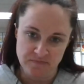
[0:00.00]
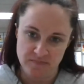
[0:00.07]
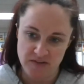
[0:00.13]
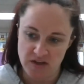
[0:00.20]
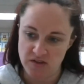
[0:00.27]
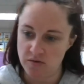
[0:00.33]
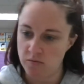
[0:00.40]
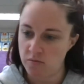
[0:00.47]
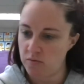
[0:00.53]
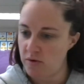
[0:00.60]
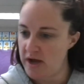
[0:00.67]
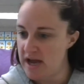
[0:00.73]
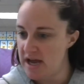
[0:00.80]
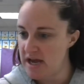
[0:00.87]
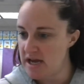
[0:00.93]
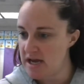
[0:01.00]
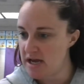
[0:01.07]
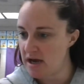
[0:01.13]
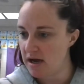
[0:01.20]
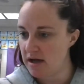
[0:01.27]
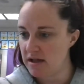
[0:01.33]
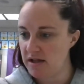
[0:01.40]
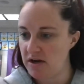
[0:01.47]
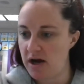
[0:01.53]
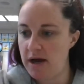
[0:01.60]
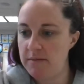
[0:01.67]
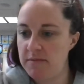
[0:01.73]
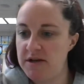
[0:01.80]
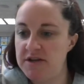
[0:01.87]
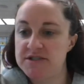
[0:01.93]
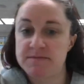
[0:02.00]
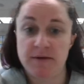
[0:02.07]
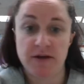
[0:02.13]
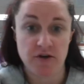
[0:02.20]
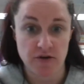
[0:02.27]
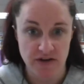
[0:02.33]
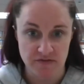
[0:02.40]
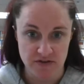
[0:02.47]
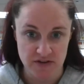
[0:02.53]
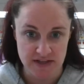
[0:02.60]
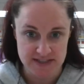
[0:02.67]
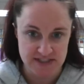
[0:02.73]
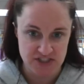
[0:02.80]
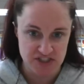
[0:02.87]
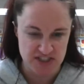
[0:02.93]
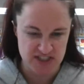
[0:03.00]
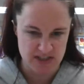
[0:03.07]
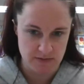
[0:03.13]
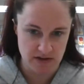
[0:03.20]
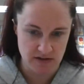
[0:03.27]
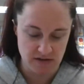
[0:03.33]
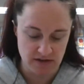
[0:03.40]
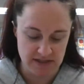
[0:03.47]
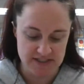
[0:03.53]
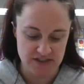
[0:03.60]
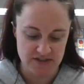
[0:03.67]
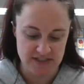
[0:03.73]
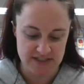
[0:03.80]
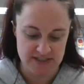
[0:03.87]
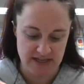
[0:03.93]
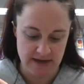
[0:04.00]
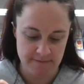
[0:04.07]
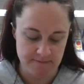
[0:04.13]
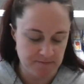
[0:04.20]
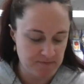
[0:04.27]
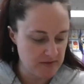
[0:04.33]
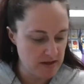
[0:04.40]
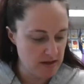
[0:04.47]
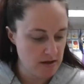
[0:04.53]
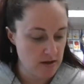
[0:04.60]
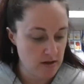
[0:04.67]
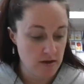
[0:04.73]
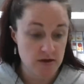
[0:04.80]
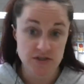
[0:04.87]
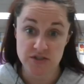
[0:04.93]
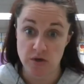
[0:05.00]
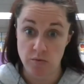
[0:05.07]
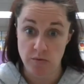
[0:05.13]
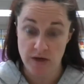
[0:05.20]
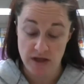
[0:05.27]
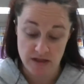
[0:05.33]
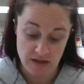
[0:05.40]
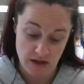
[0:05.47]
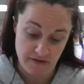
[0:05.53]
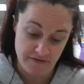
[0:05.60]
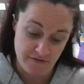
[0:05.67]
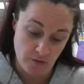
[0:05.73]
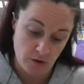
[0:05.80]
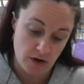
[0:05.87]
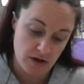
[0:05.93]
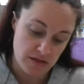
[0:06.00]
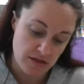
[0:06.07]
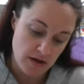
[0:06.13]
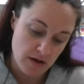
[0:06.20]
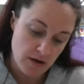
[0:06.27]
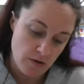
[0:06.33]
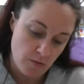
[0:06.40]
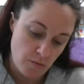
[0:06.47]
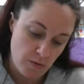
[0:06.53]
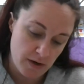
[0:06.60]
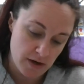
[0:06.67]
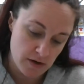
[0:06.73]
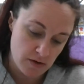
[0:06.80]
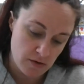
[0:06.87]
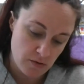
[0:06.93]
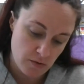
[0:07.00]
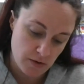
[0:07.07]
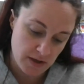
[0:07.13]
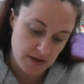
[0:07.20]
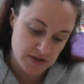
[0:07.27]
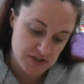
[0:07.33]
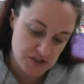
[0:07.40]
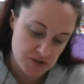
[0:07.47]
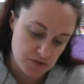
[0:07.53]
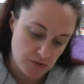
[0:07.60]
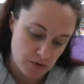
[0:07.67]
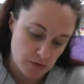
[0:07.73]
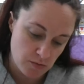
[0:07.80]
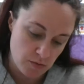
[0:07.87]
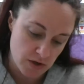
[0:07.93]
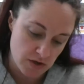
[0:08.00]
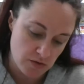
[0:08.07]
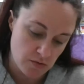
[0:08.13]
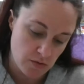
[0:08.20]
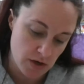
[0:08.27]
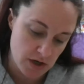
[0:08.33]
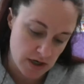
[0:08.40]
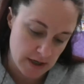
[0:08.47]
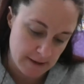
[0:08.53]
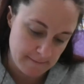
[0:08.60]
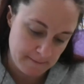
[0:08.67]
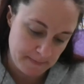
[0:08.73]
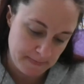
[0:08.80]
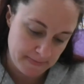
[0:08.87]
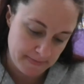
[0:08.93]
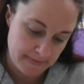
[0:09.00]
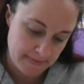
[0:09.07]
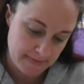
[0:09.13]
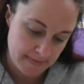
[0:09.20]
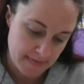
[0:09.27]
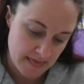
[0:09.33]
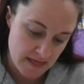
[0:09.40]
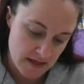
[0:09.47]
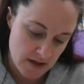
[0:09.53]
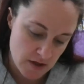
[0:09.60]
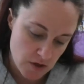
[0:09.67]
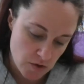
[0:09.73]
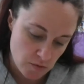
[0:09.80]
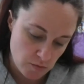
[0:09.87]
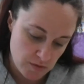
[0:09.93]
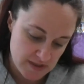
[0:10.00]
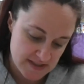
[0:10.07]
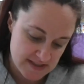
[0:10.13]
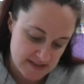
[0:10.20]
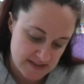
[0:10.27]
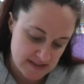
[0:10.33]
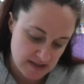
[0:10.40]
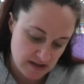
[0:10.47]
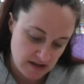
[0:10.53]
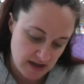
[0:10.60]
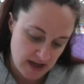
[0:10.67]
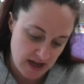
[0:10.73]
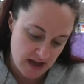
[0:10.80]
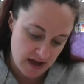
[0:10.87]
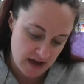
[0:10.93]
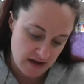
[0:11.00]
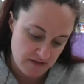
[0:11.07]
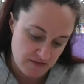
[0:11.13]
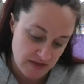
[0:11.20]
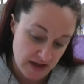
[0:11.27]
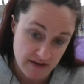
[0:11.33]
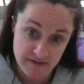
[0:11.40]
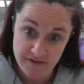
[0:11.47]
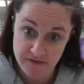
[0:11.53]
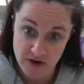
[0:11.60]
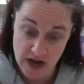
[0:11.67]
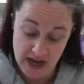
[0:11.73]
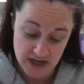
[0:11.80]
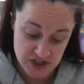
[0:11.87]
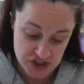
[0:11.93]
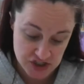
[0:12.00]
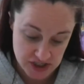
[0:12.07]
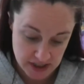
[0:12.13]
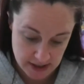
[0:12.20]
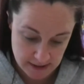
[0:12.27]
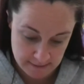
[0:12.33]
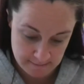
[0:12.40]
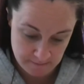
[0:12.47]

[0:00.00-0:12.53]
the way, I'm going to use my green for this. It's just going to be a little easier to see. So with a fourth, we're going to, or 1/4, we still have that fraction.